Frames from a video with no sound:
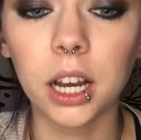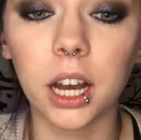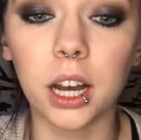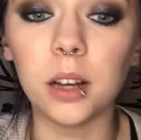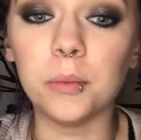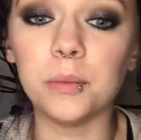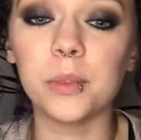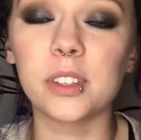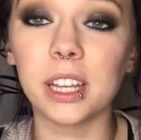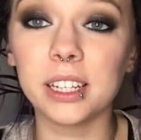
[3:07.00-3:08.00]
um,
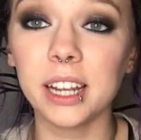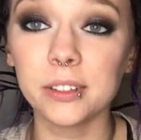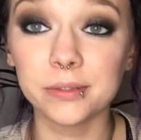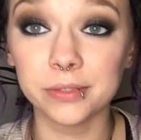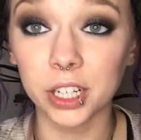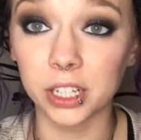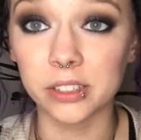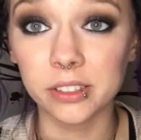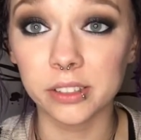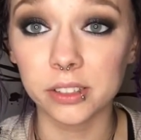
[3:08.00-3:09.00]
skincare
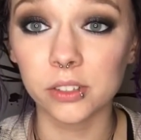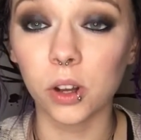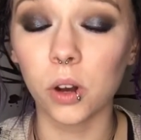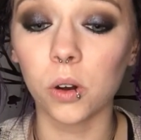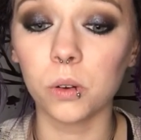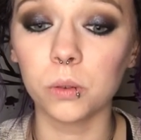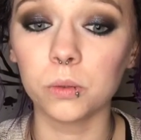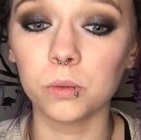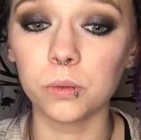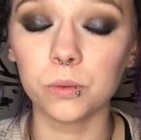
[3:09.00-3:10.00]
first. So,
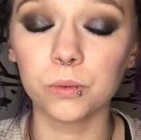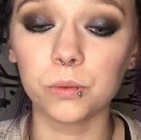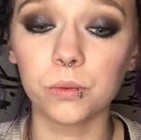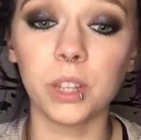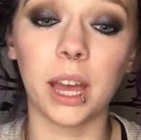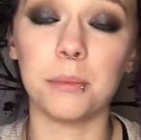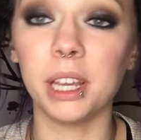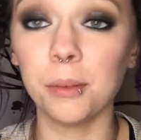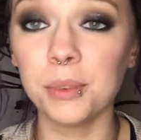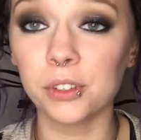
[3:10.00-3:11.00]
yeah,
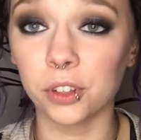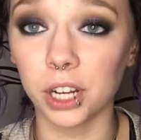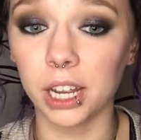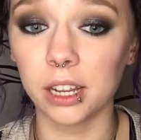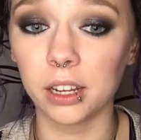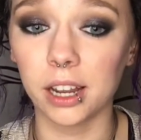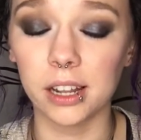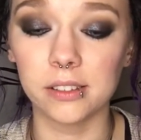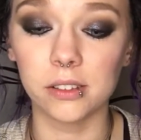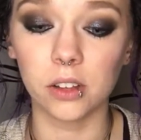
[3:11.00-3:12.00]
makeup is great and
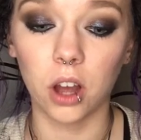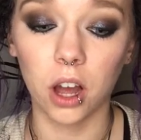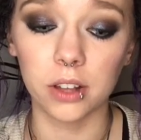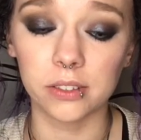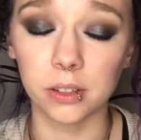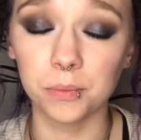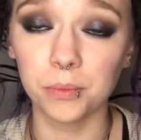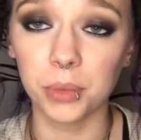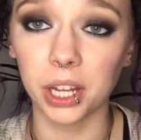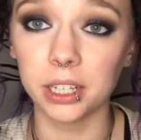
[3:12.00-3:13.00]
it's
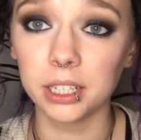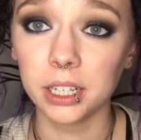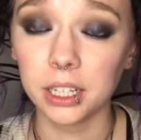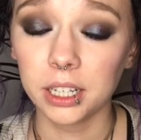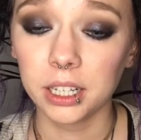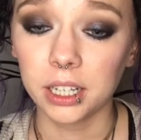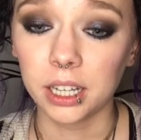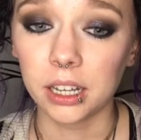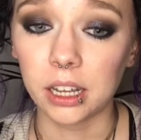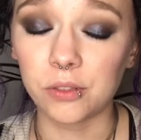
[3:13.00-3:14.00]
awesome, but
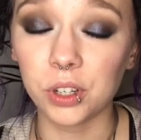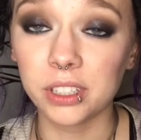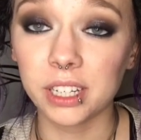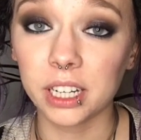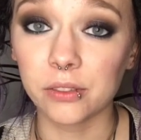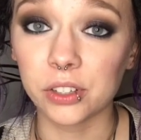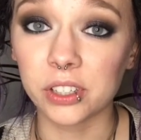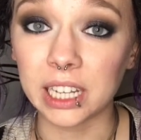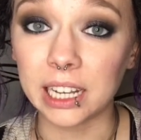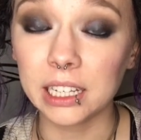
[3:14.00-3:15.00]
if you could take care of your
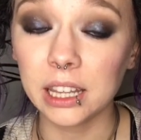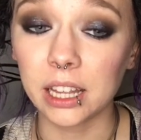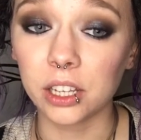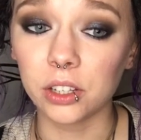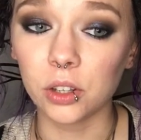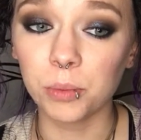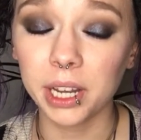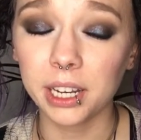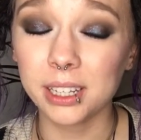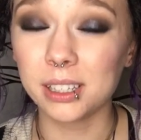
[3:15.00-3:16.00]
skin, then you
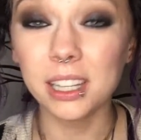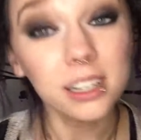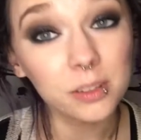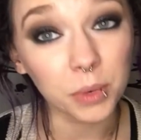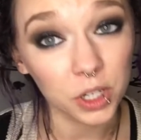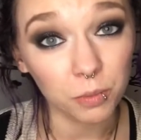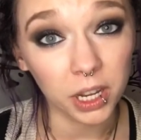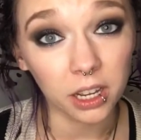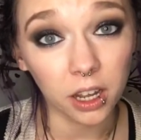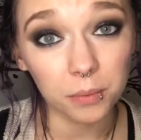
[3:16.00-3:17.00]
might not need as much
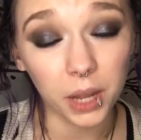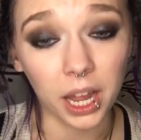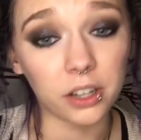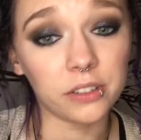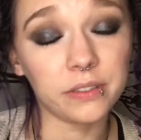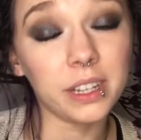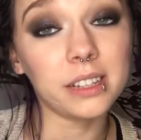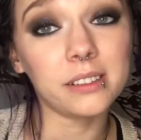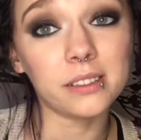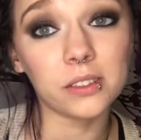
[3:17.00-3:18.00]
makeup on your
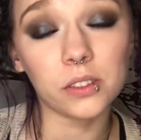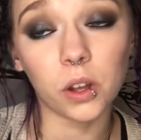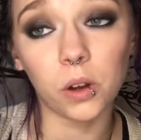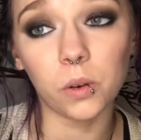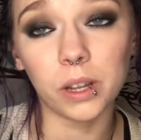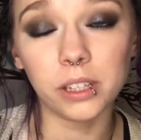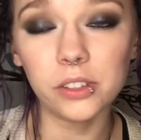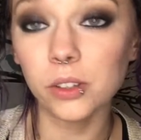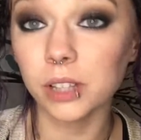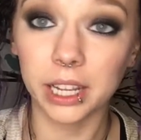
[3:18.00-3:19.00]
face. So,
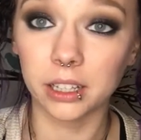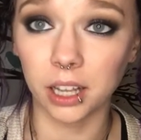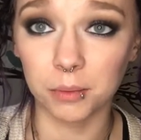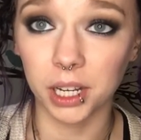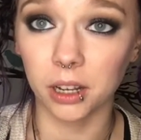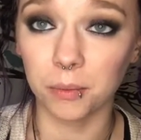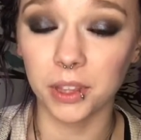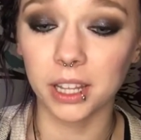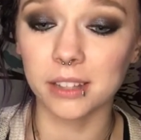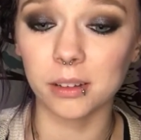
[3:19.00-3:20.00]
unless you like a lot of makeup,
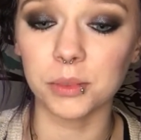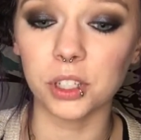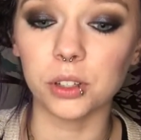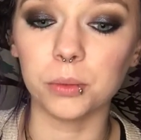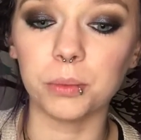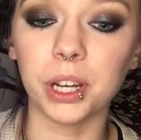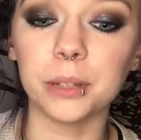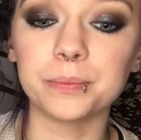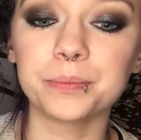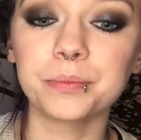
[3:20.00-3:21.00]
then that's up to you. But